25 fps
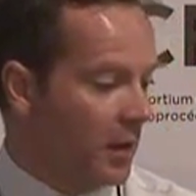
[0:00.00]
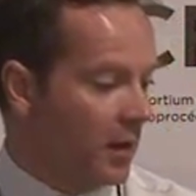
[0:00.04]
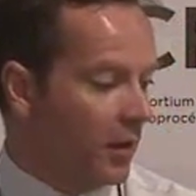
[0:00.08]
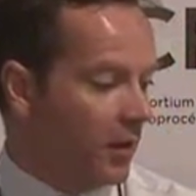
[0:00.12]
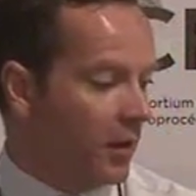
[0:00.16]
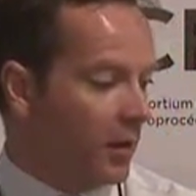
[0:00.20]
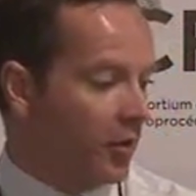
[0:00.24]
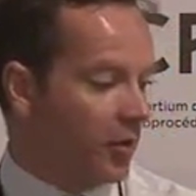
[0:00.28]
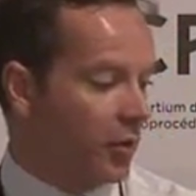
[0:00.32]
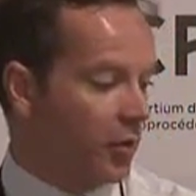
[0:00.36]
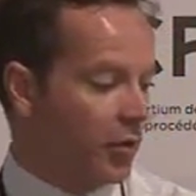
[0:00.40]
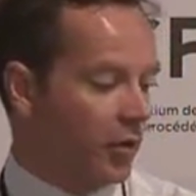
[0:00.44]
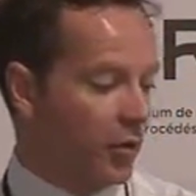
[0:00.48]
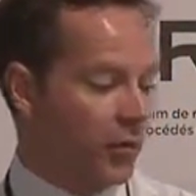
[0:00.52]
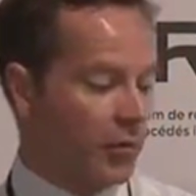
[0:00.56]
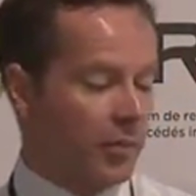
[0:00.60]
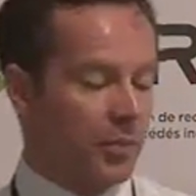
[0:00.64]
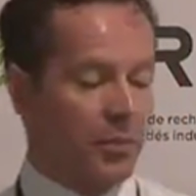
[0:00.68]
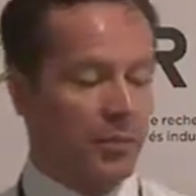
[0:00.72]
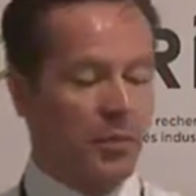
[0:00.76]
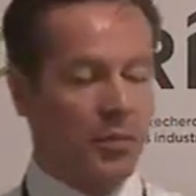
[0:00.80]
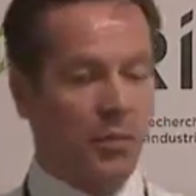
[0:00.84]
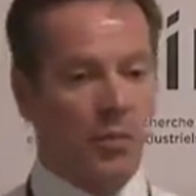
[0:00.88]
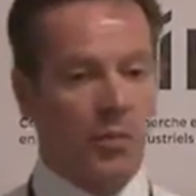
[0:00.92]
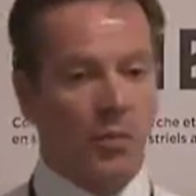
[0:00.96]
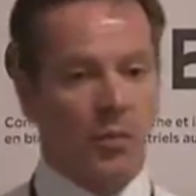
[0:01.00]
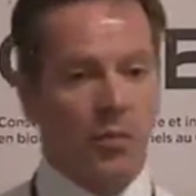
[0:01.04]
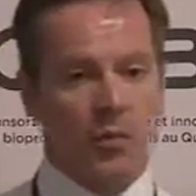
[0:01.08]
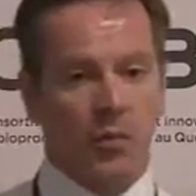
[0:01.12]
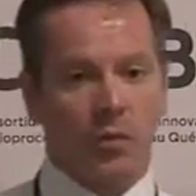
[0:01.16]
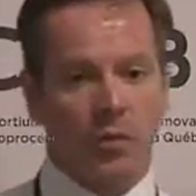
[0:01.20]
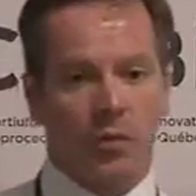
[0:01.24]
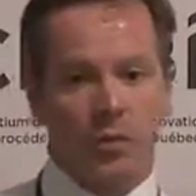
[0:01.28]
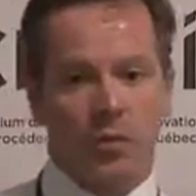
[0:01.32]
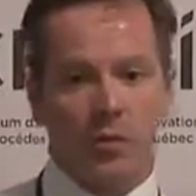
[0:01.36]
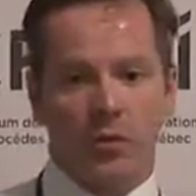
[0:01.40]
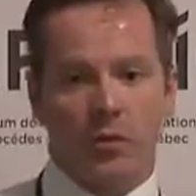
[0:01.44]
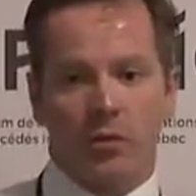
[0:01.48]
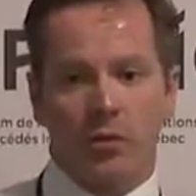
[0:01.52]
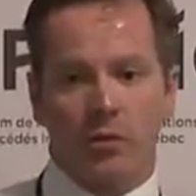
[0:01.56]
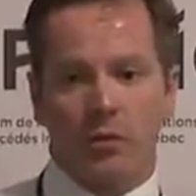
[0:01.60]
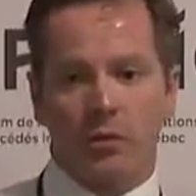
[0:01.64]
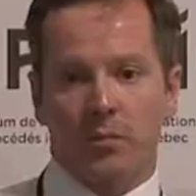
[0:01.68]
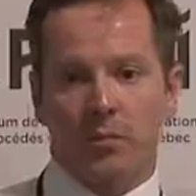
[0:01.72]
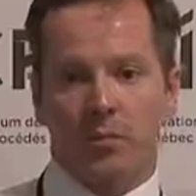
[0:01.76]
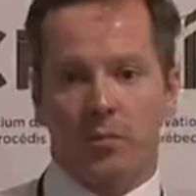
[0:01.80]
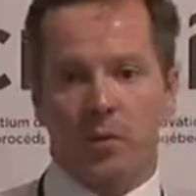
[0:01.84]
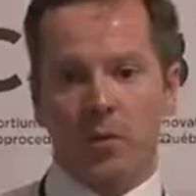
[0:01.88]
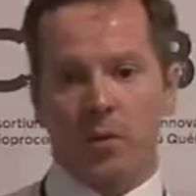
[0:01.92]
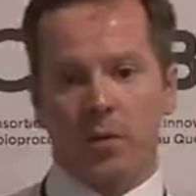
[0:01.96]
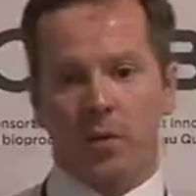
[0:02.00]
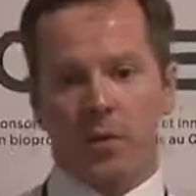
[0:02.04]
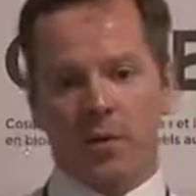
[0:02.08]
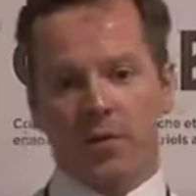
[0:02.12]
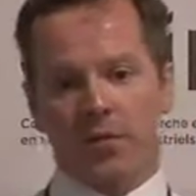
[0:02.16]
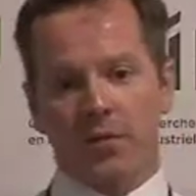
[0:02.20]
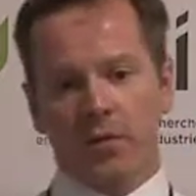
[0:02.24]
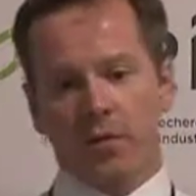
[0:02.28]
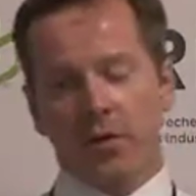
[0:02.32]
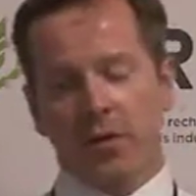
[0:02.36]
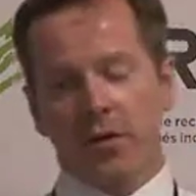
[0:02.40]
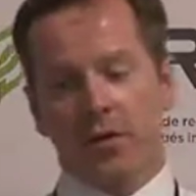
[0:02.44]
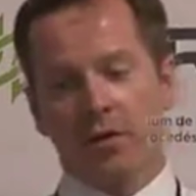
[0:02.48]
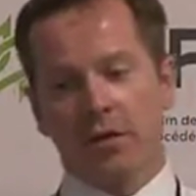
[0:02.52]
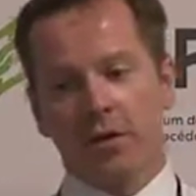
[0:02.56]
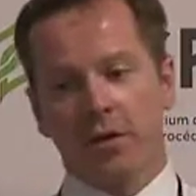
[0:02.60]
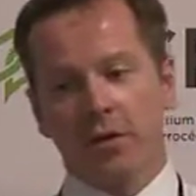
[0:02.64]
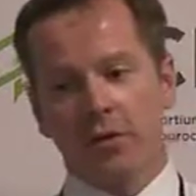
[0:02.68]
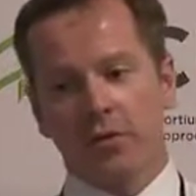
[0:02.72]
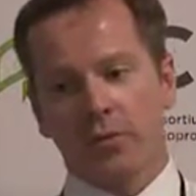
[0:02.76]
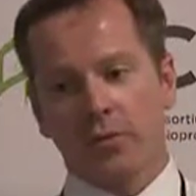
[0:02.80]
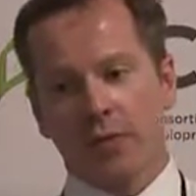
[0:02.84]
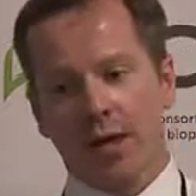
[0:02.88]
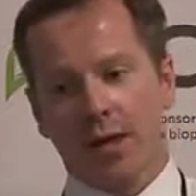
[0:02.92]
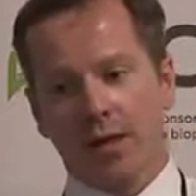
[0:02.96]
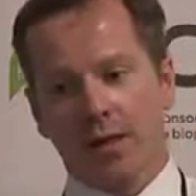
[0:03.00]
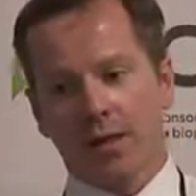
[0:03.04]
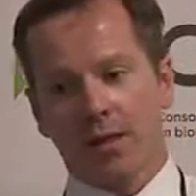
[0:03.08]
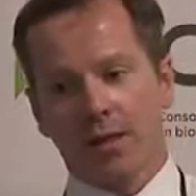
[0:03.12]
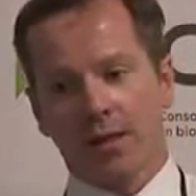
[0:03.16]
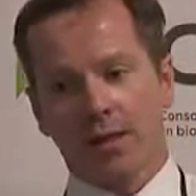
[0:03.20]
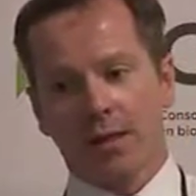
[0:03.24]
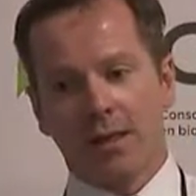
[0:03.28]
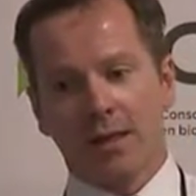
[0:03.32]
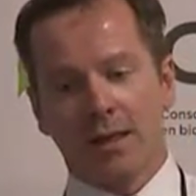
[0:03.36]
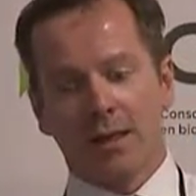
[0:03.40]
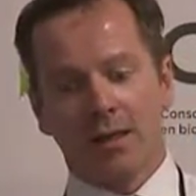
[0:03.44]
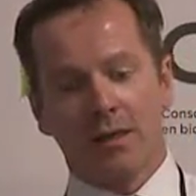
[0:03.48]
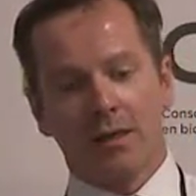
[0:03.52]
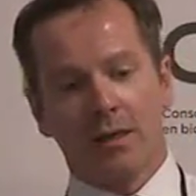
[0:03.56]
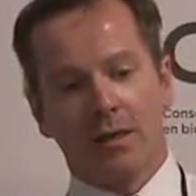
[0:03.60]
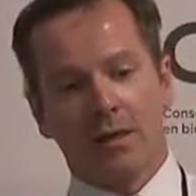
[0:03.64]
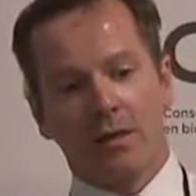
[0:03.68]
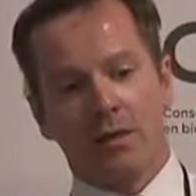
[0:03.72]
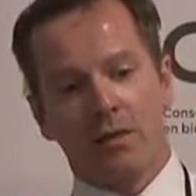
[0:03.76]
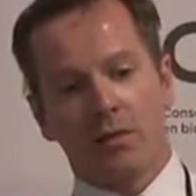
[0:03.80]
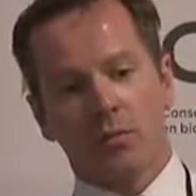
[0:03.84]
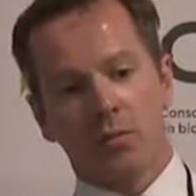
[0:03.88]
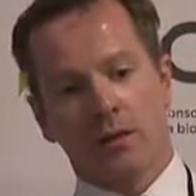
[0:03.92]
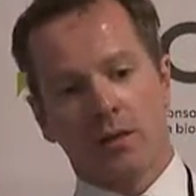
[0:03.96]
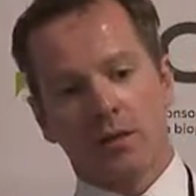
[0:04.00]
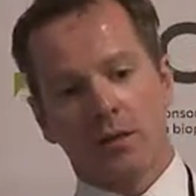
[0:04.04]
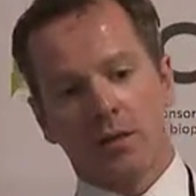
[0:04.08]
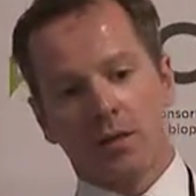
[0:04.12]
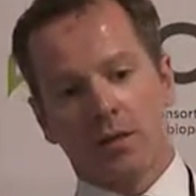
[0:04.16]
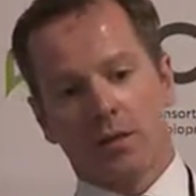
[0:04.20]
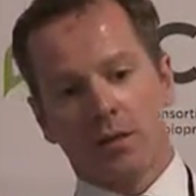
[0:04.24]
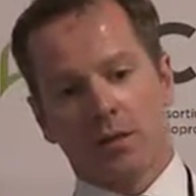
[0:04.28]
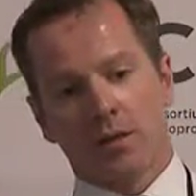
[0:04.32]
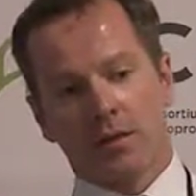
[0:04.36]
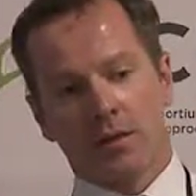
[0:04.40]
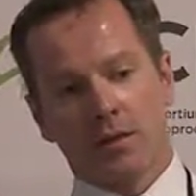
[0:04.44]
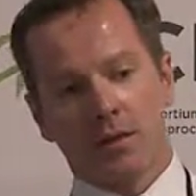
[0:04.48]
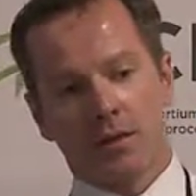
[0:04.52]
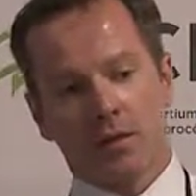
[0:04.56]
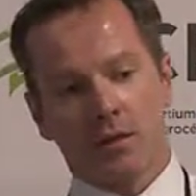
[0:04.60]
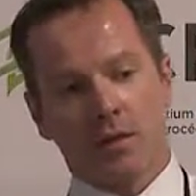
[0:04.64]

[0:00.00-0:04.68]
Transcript: So the performance contract at the end, that will